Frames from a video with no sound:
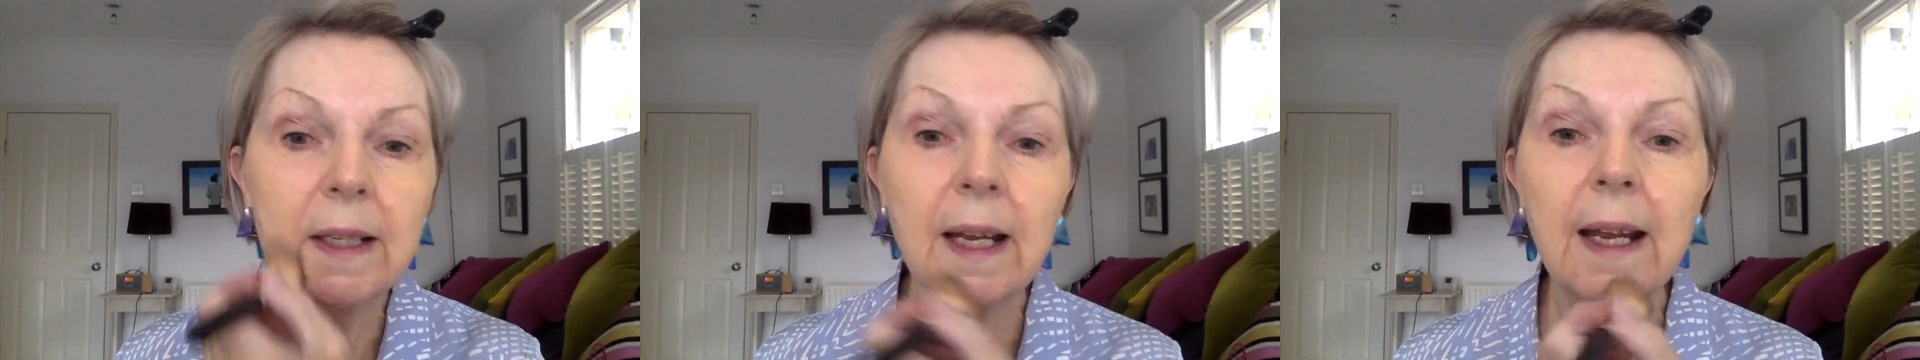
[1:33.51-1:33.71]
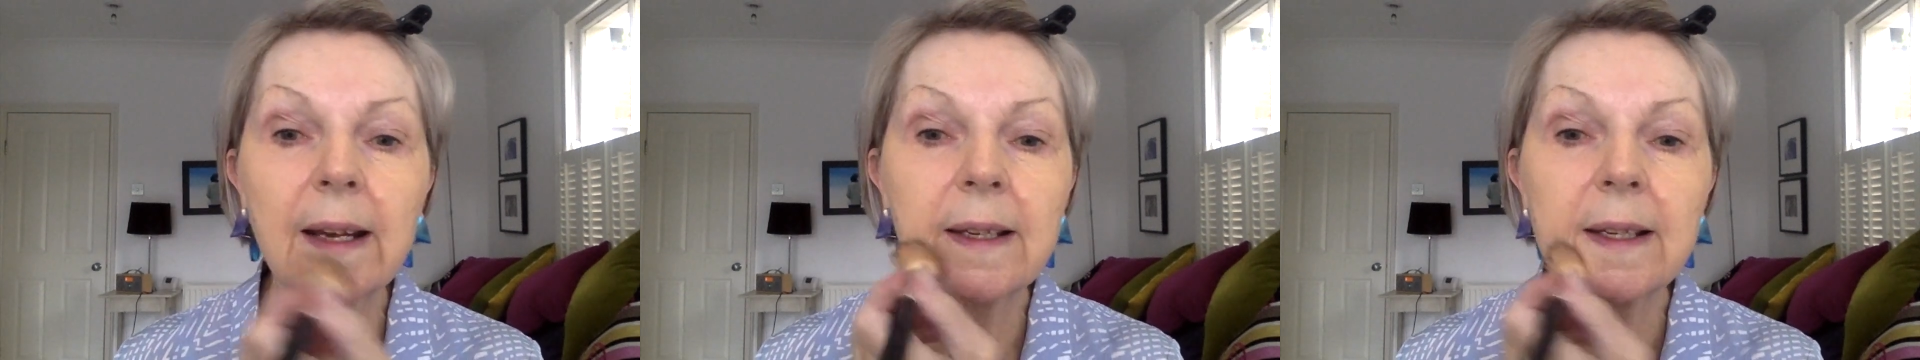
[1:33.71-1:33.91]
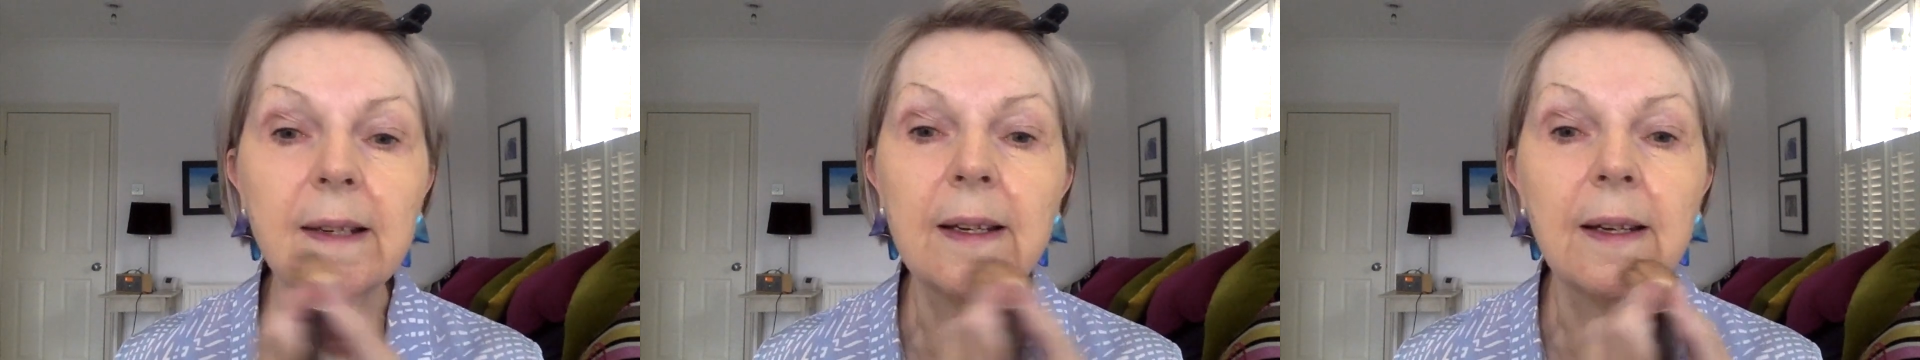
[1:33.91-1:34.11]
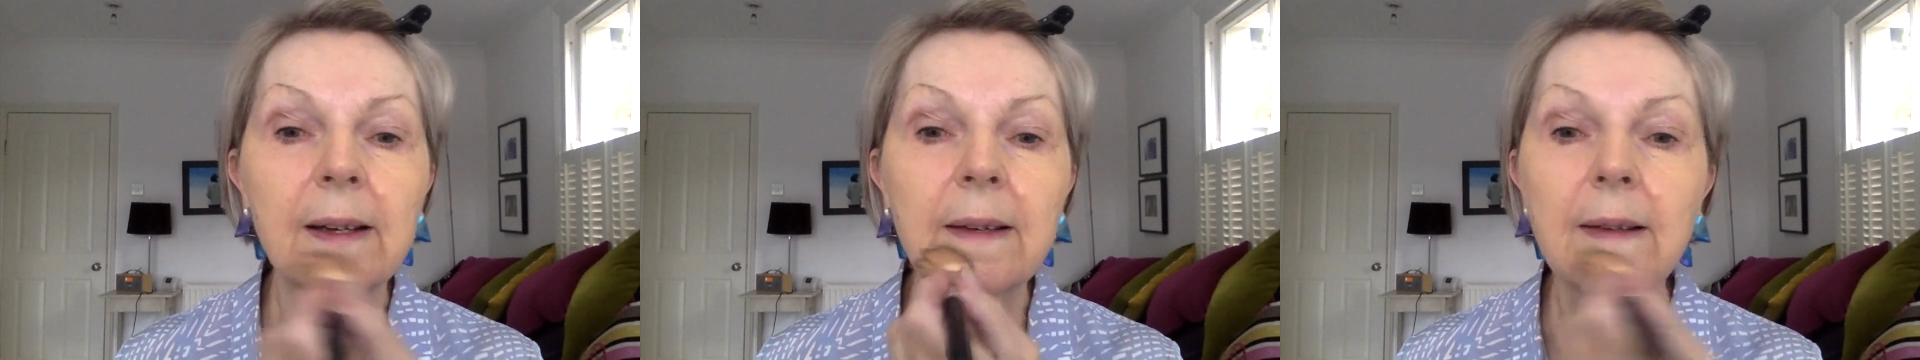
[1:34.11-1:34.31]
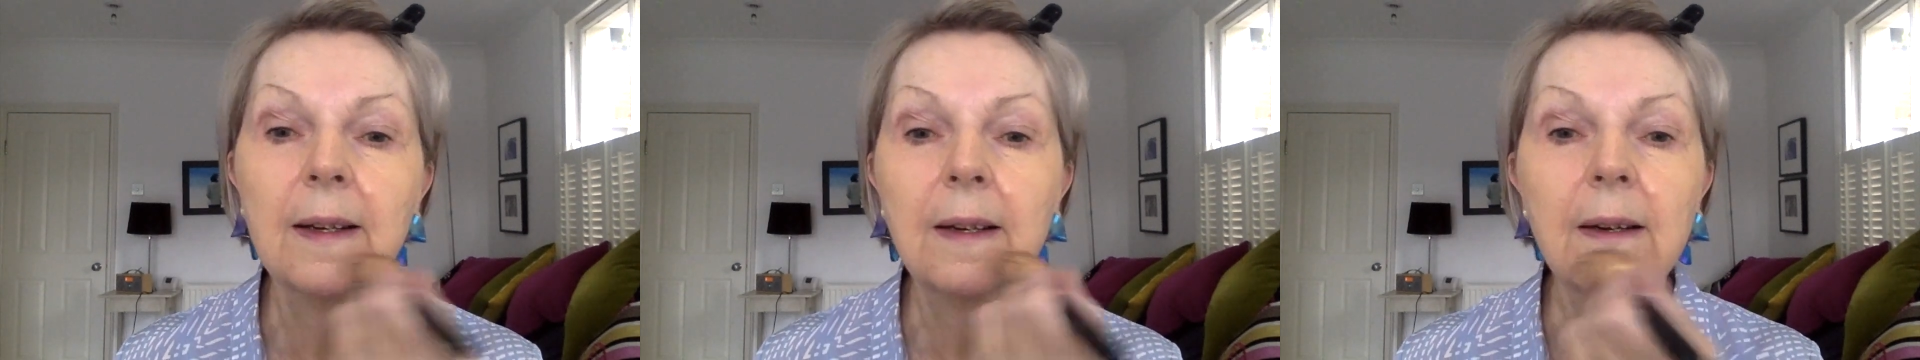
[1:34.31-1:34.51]

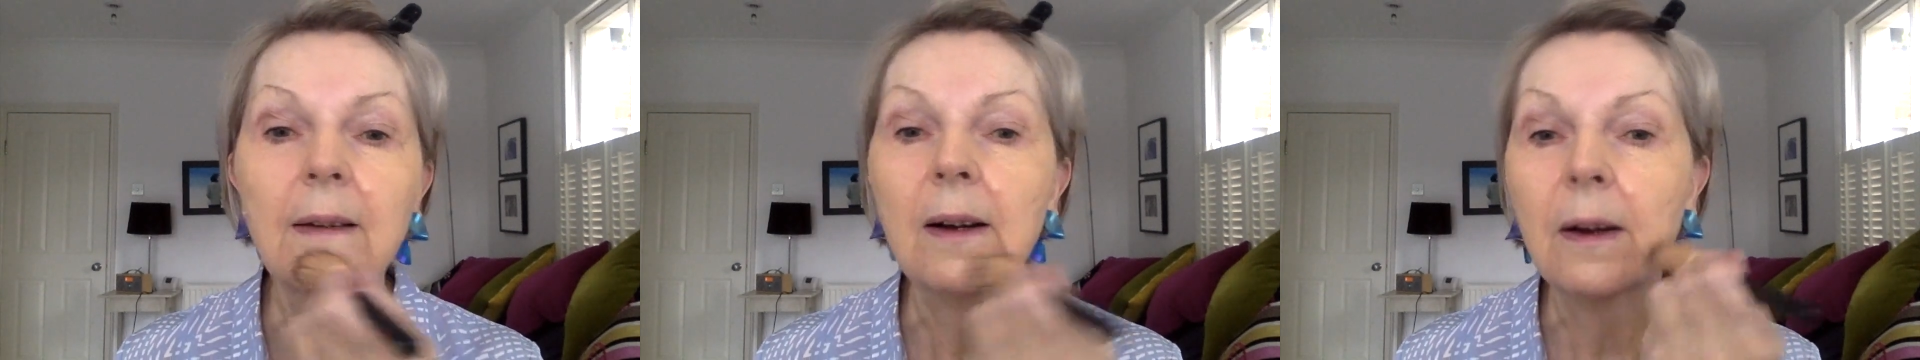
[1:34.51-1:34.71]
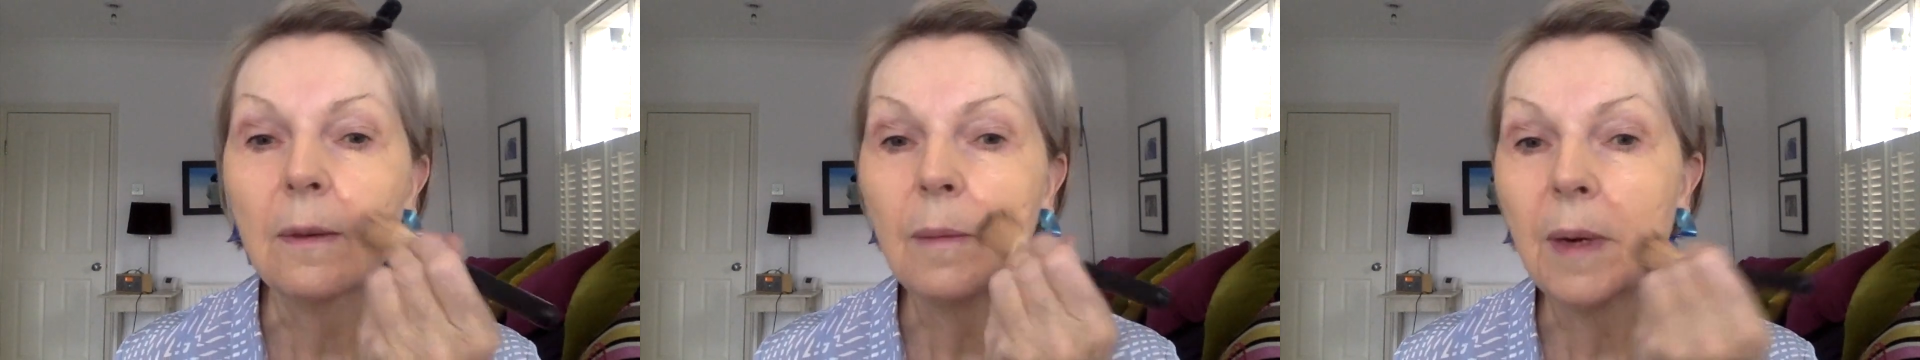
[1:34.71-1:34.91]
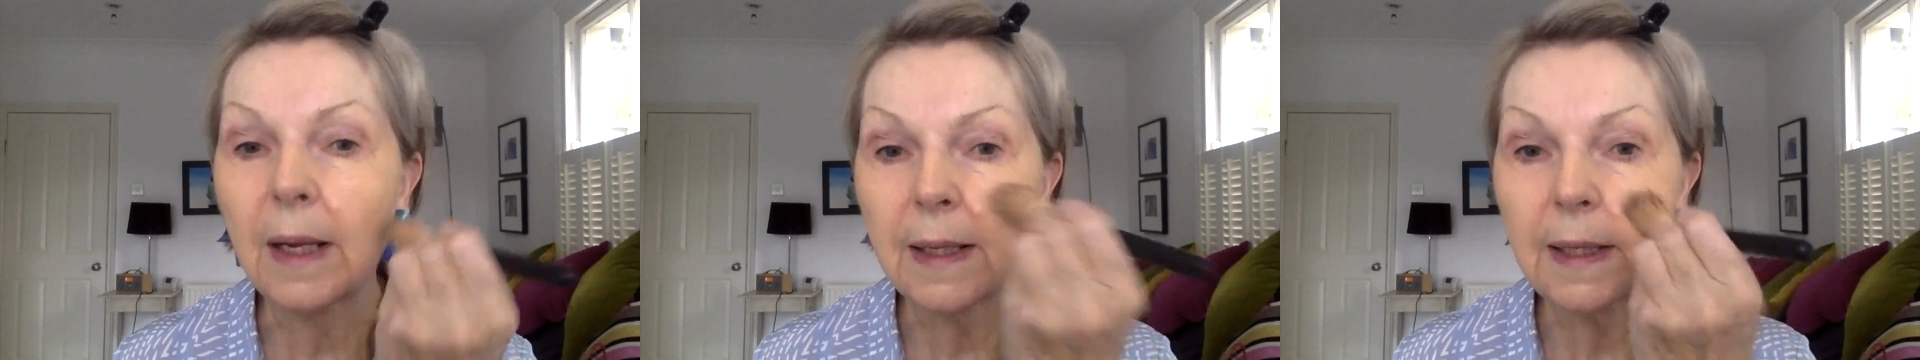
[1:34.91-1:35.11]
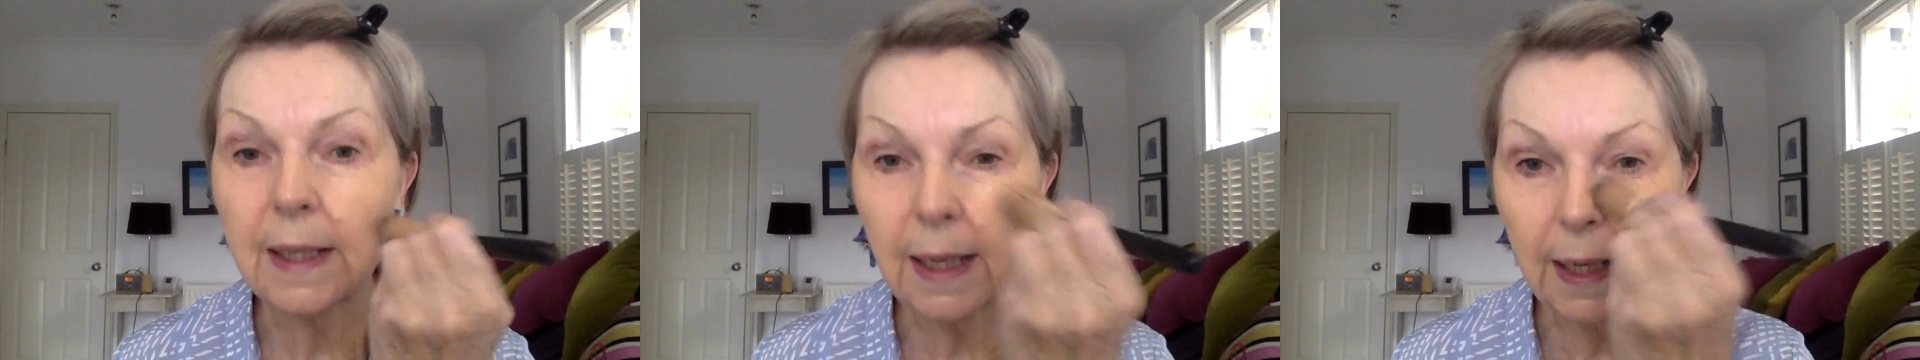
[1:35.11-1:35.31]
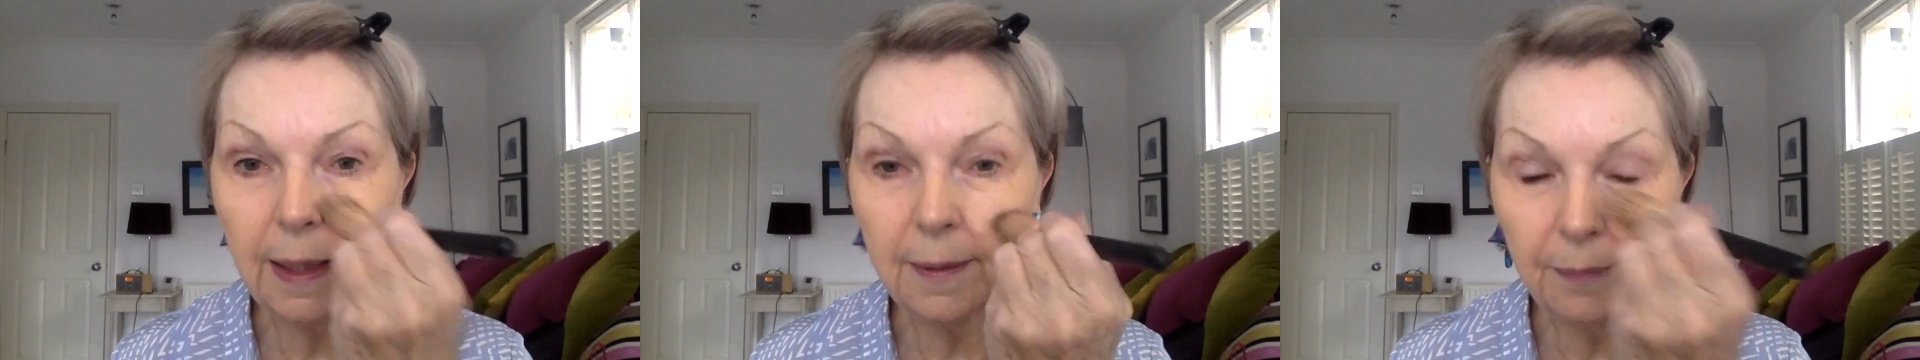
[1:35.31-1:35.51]
texture on my
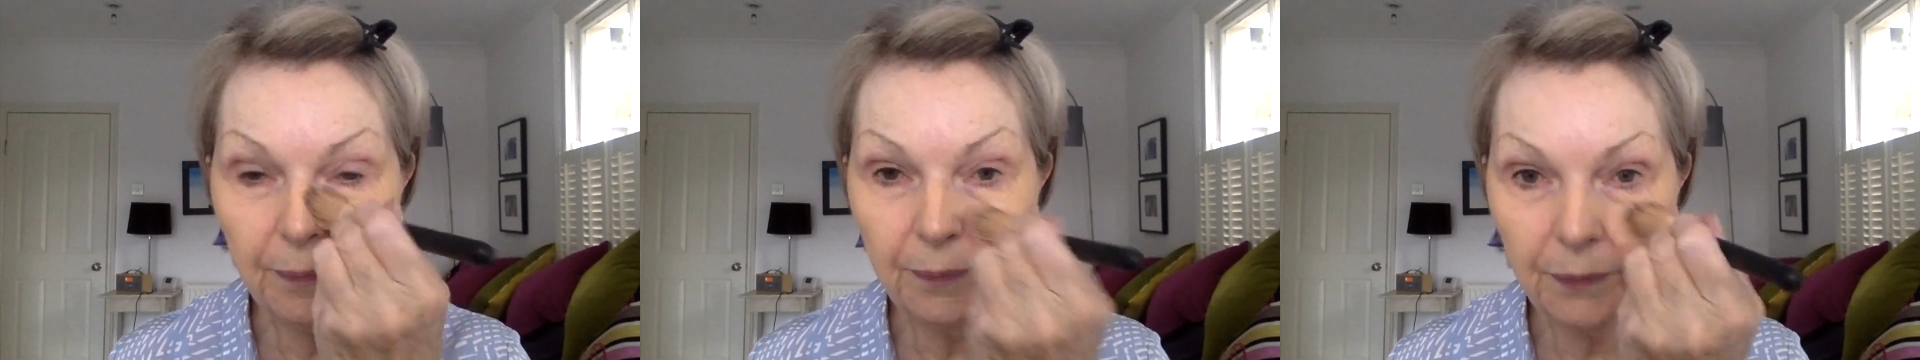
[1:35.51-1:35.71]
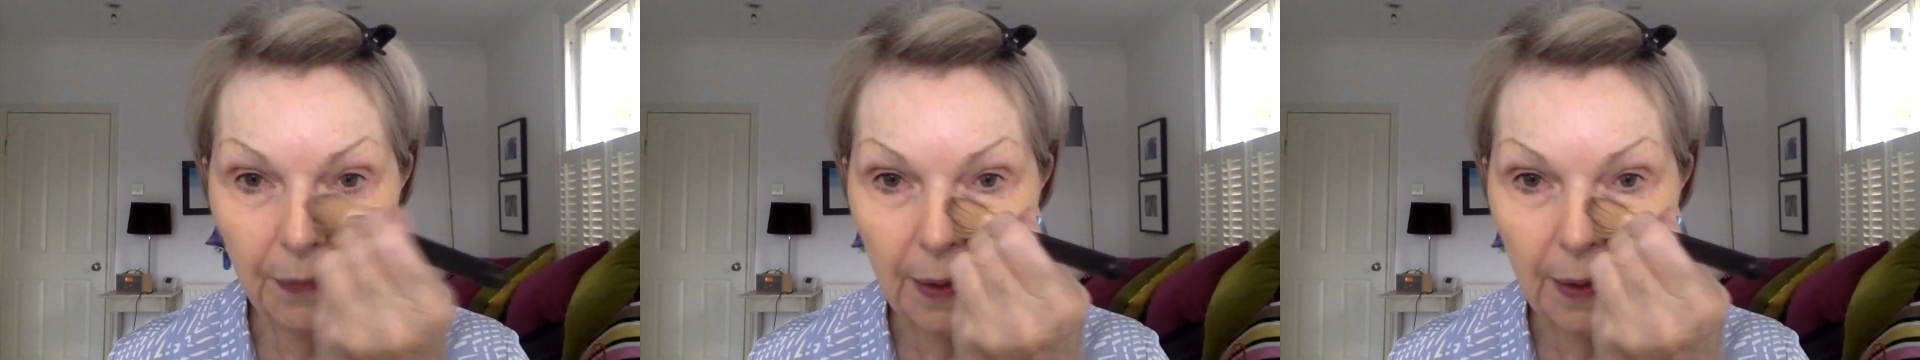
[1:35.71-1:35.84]
skin.